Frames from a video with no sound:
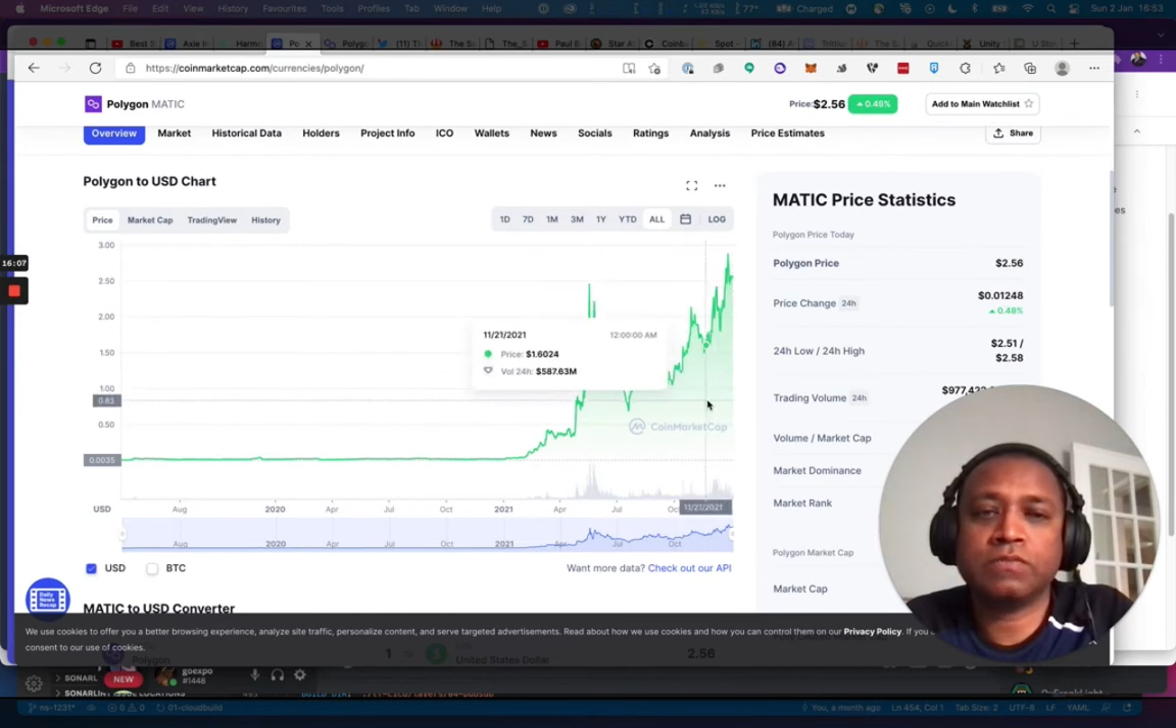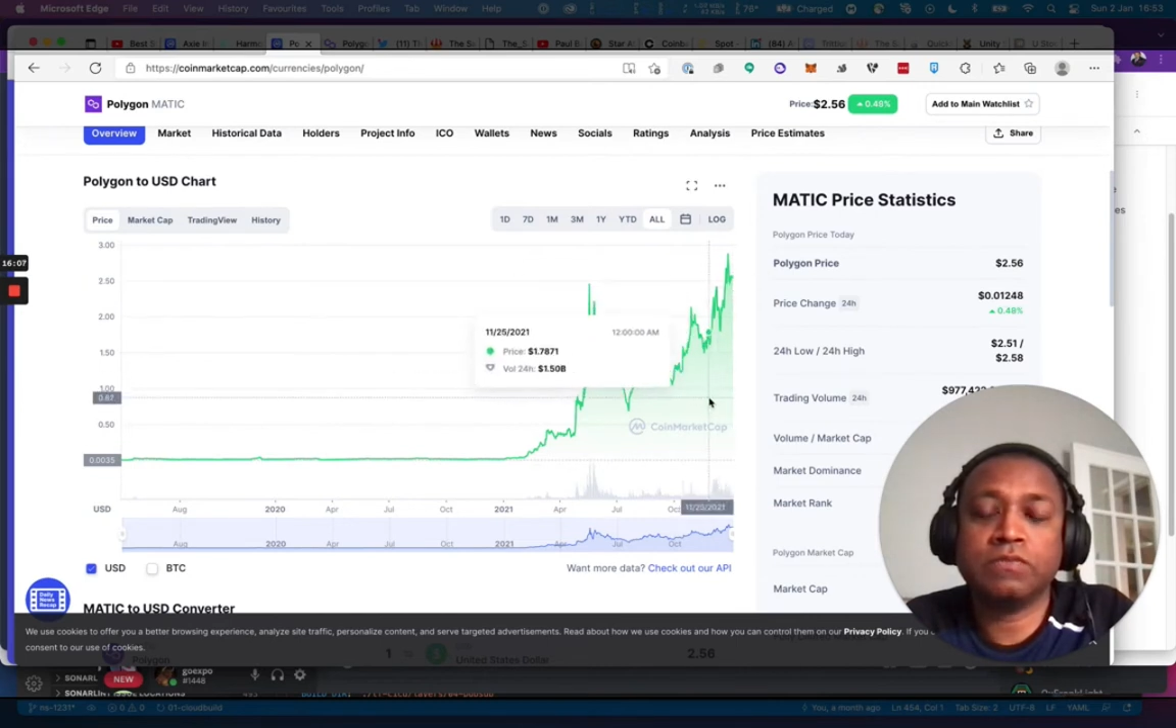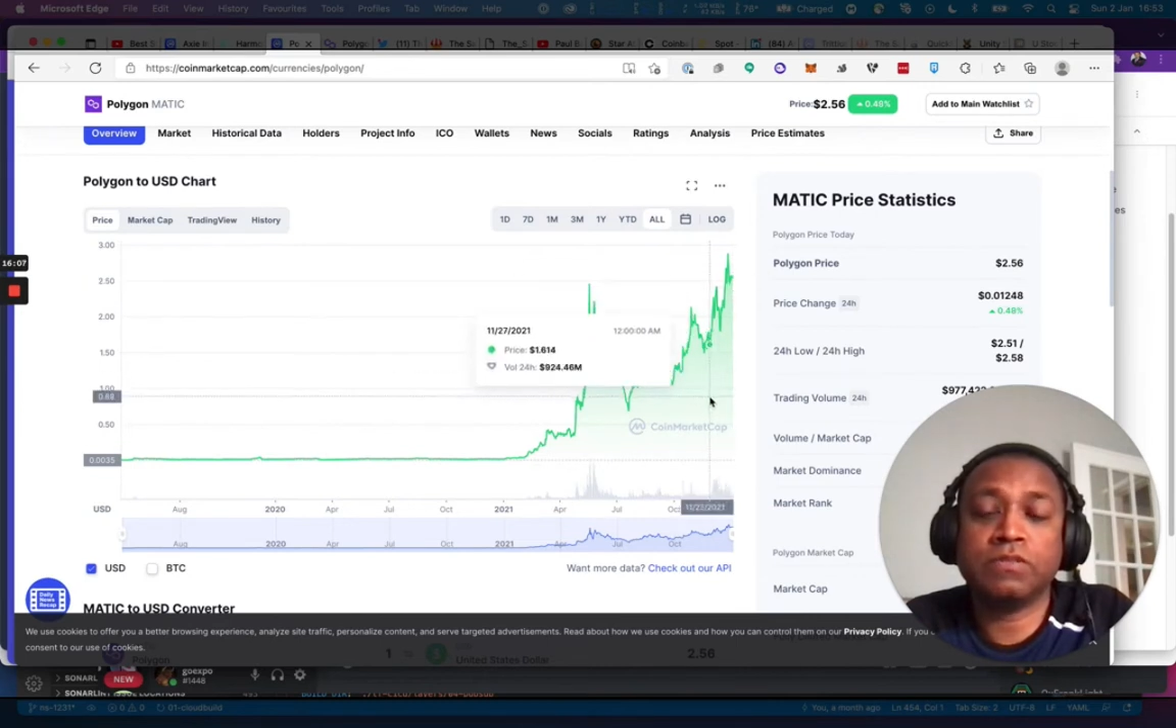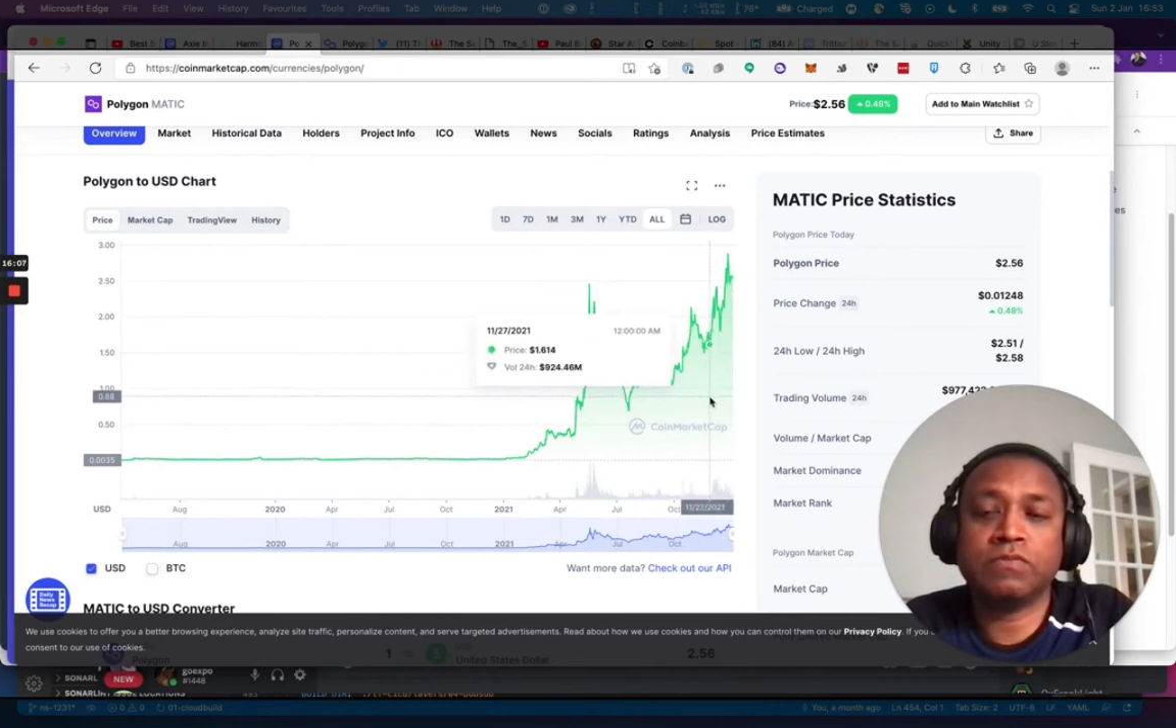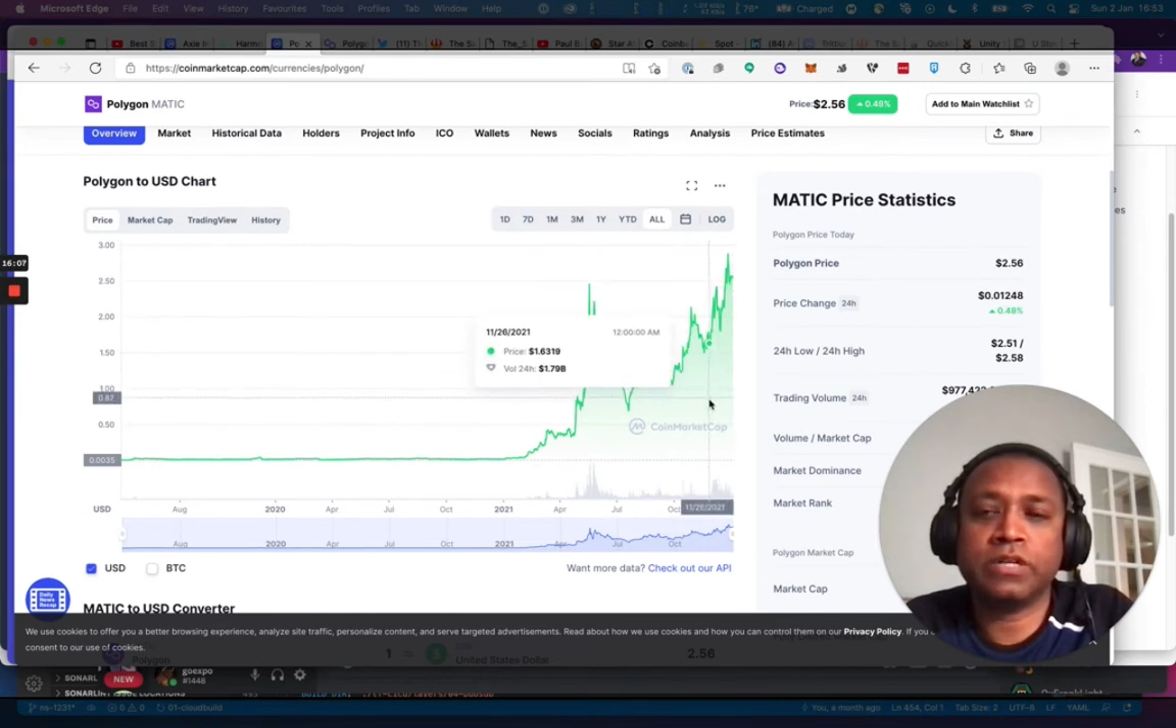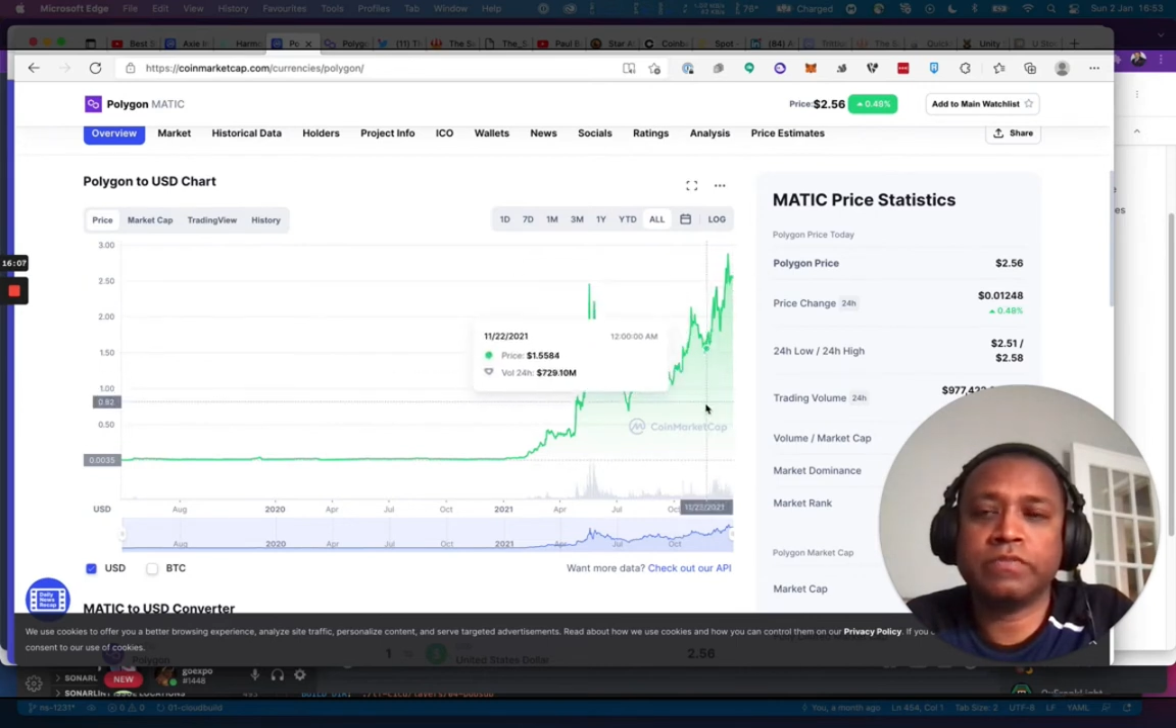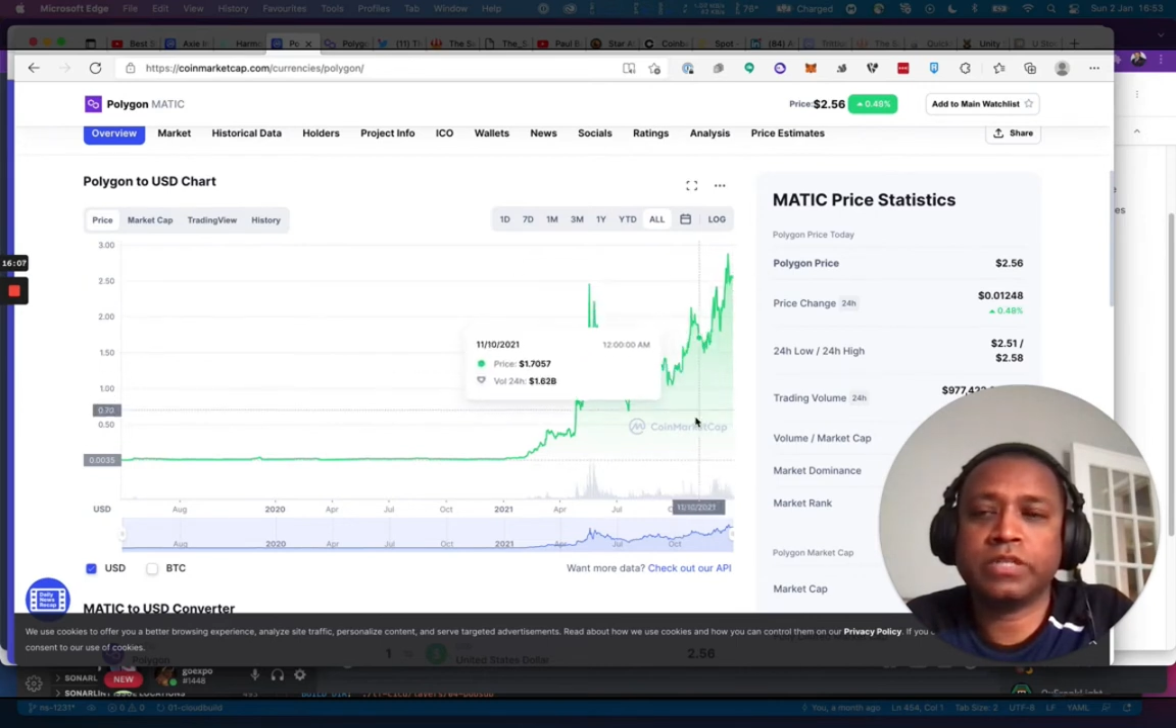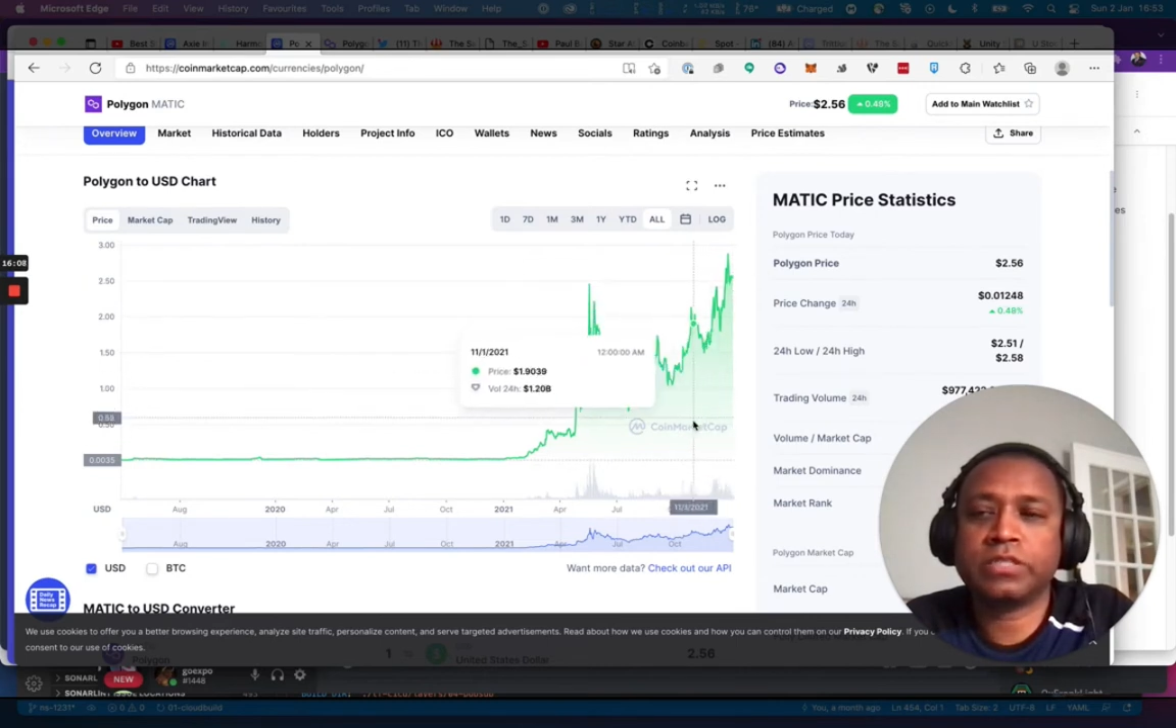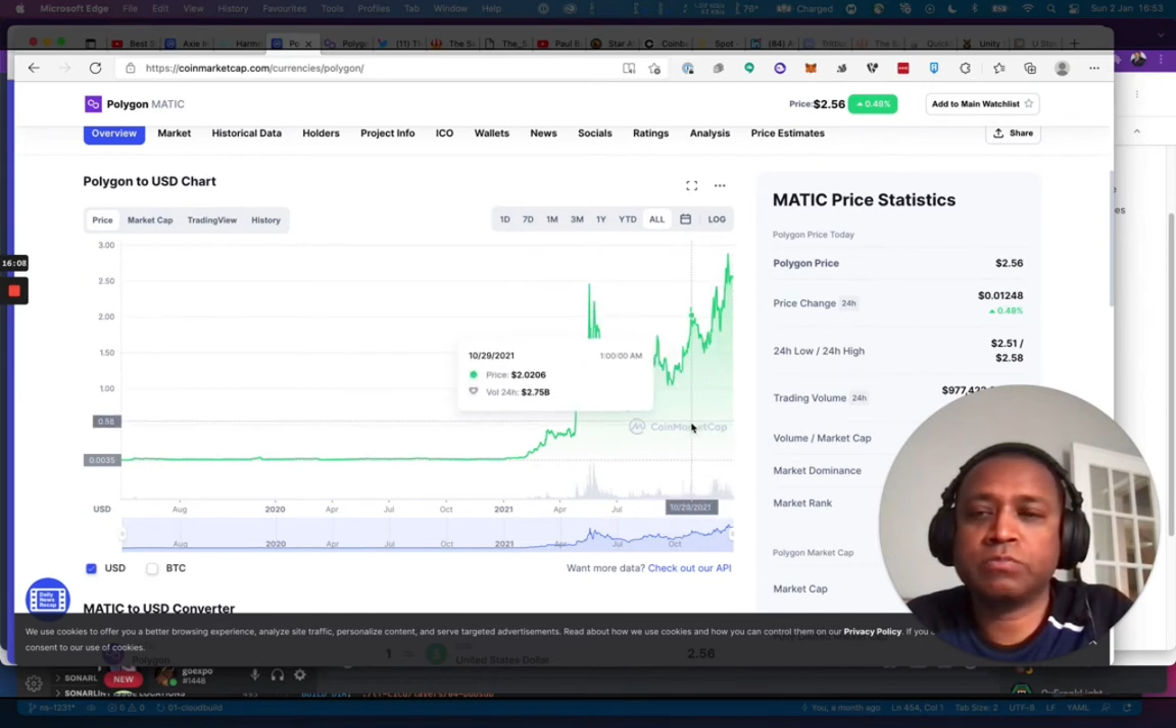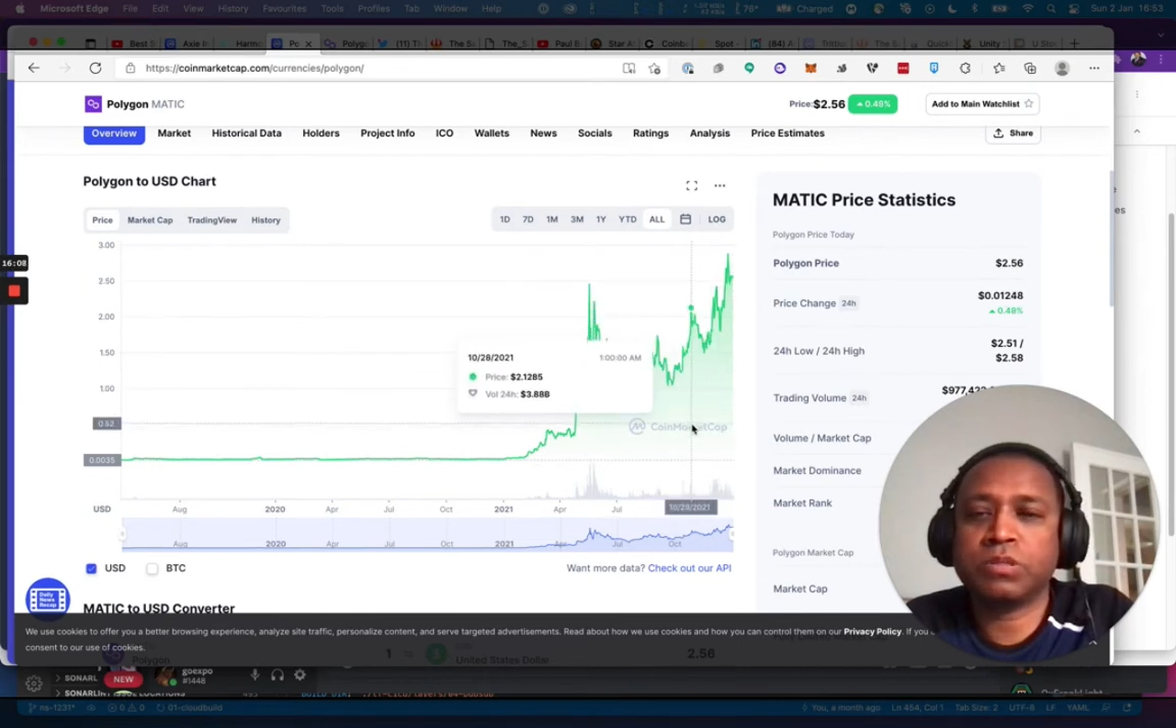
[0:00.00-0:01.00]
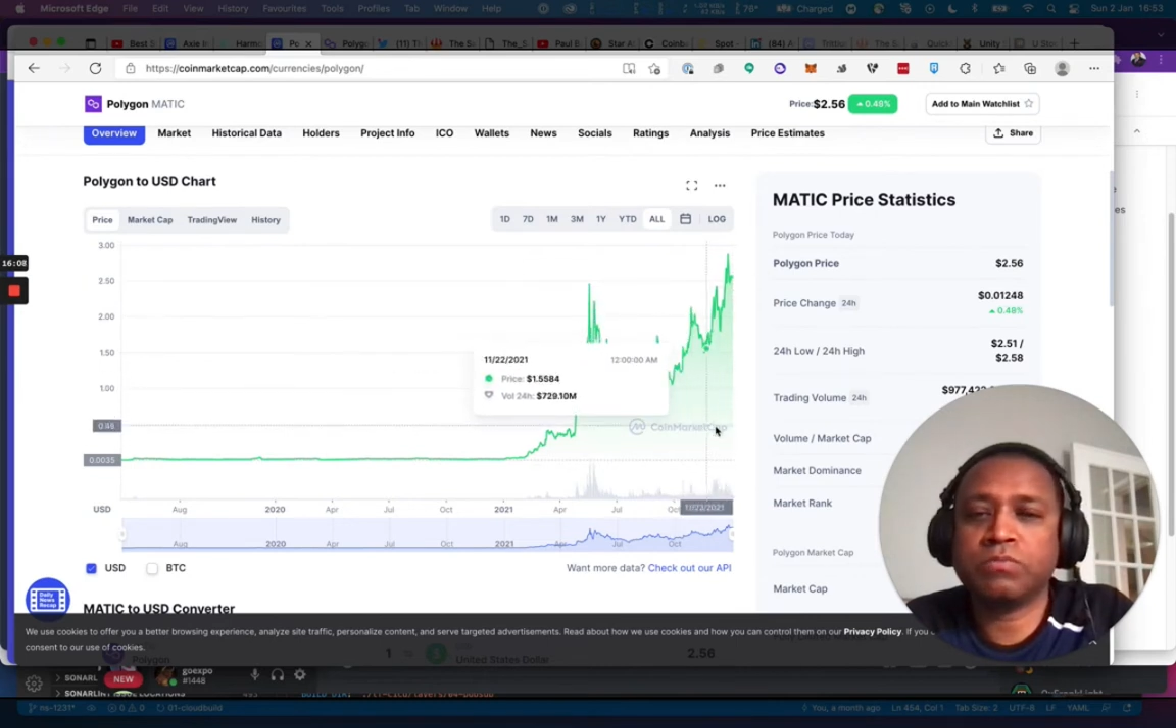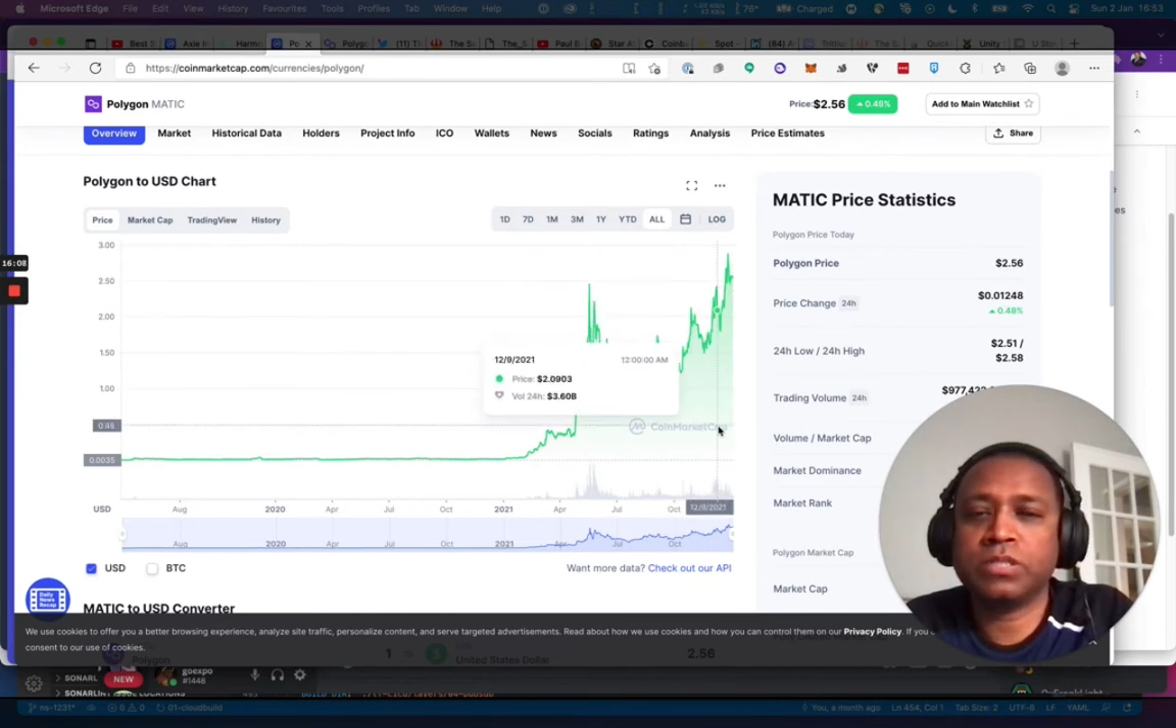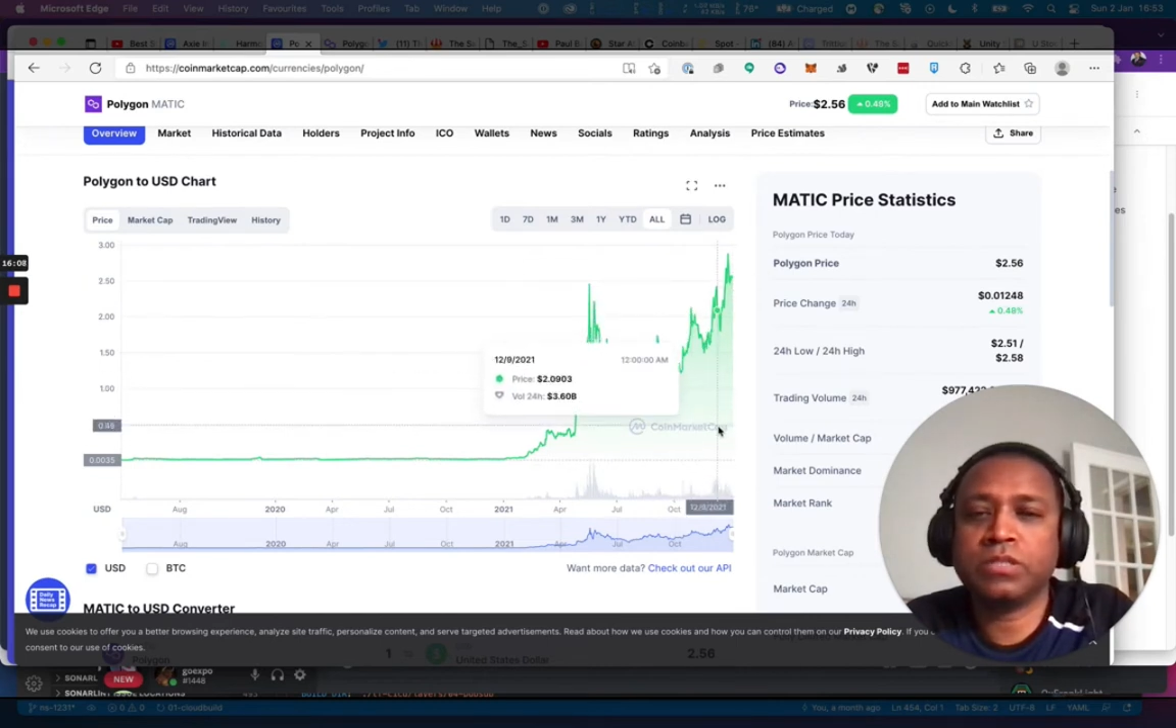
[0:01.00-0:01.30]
55x probably